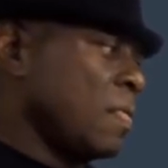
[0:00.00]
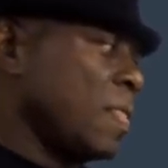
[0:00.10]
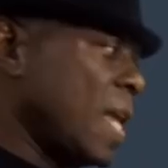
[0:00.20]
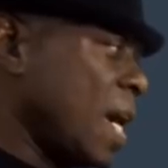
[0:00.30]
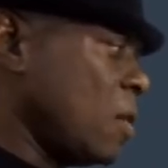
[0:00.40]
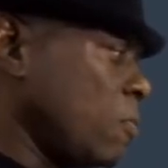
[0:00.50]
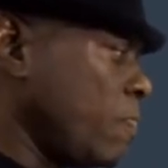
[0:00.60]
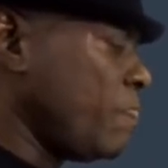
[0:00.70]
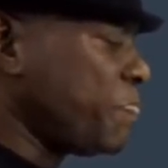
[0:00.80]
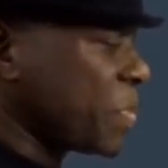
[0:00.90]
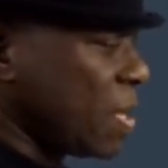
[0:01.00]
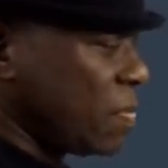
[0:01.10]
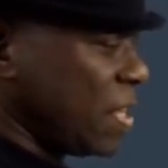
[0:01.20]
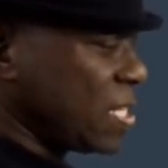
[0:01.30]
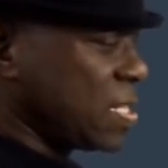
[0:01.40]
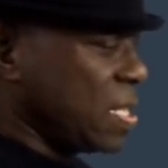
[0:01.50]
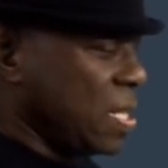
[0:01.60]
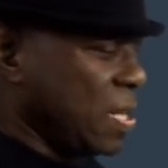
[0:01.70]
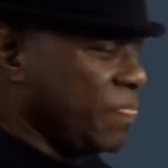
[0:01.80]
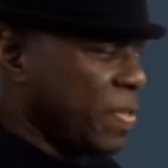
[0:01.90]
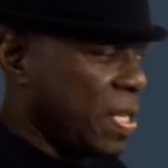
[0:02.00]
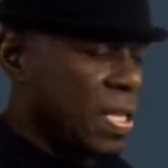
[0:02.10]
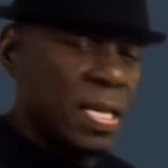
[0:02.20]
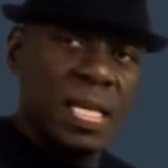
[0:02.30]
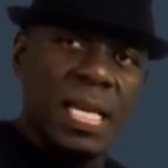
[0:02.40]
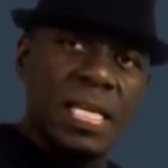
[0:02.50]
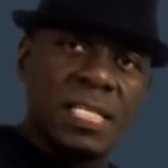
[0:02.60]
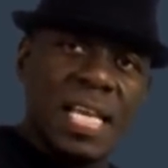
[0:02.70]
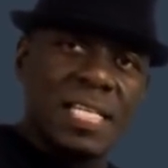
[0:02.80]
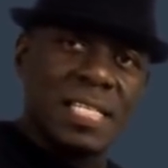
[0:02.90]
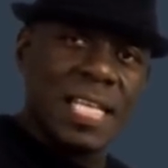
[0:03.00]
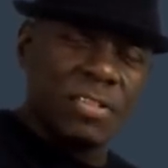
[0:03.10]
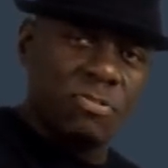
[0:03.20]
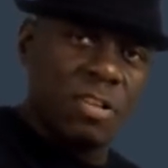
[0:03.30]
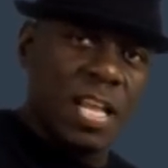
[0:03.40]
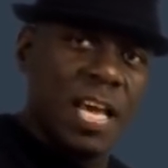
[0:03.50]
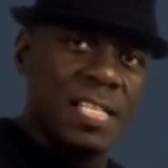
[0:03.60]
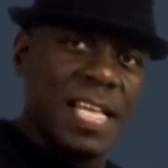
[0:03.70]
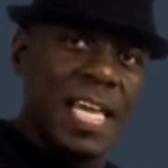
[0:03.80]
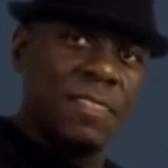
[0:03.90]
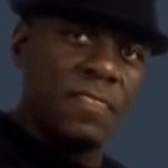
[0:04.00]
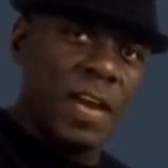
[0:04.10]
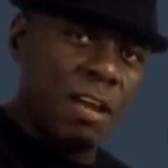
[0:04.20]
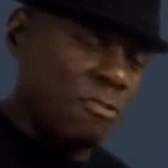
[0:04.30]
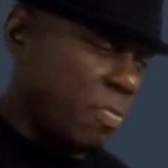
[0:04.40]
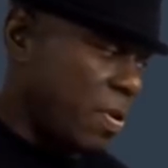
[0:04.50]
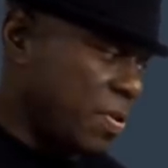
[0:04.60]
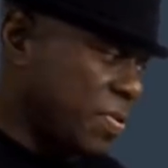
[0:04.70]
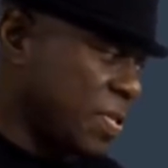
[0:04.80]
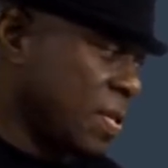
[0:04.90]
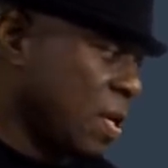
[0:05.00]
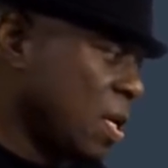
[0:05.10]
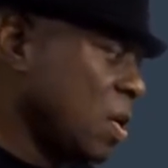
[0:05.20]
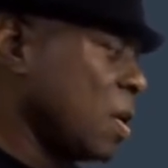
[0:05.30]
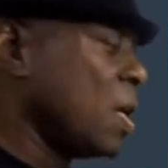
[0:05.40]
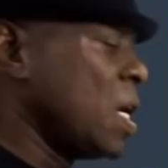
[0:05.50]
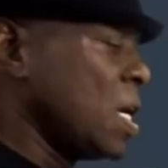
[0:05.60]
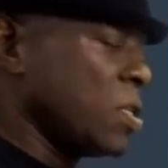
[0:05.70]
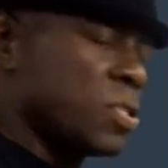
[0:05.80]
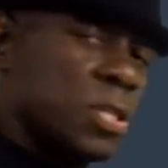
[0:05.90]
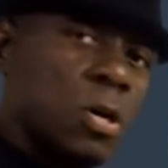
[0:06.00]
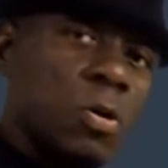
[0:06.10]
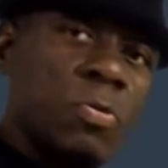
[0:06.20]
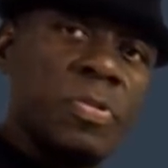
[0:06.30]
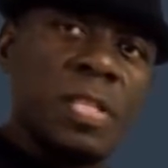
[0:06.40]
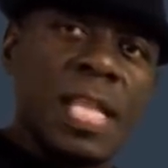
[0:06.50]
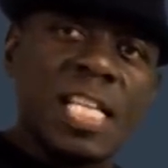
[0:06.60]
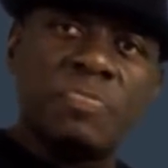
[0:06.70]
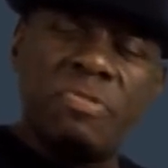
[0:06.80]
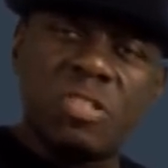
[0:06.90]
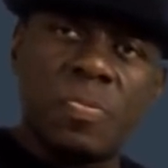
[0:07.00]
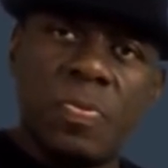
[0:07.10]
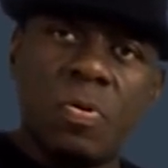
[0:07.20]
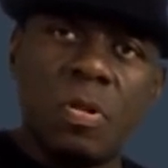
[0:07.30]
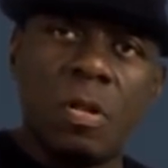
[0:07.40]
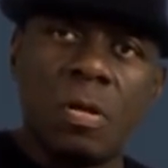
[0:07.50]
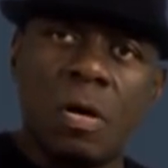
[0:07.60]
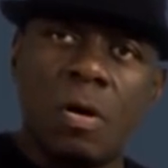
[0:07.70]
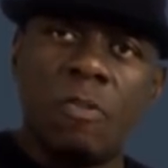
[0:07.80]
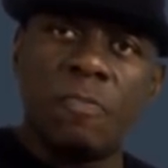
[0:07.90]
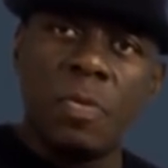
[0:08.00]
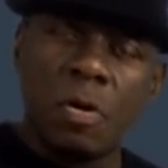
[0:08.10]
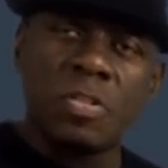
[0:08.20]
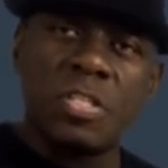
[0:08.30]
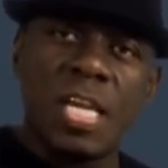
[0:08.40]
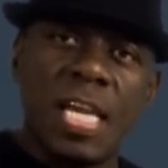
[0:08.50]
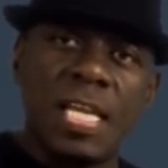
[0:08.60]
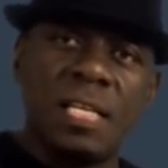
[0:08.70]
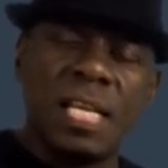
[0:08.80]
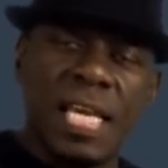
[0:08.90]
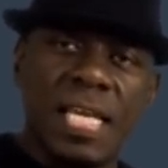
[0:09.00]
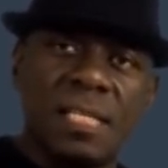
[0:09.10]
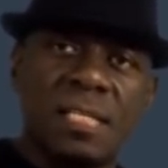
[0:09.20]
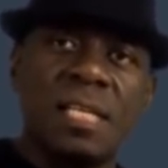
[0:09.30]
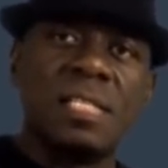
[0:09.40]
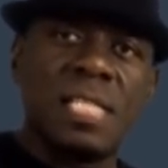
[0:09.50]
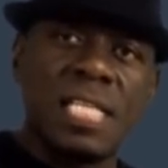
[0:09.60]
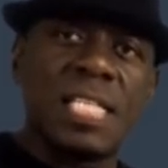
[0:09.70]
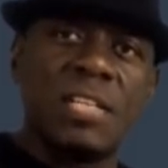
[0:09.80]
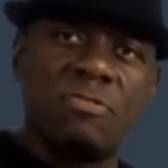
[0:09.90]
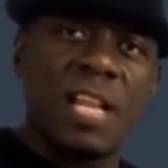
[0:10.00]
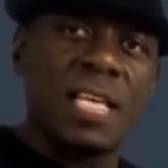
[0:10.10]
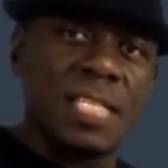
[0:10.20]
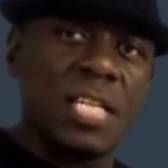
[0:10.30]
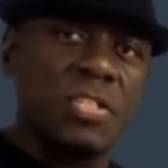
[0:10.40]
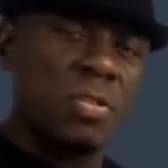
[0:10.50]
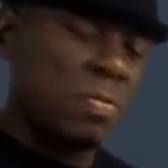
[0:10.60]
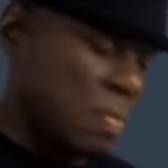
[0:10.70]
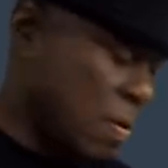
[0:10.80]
Now, this is a centralized environment, so the next principle of blockchain is decentralization.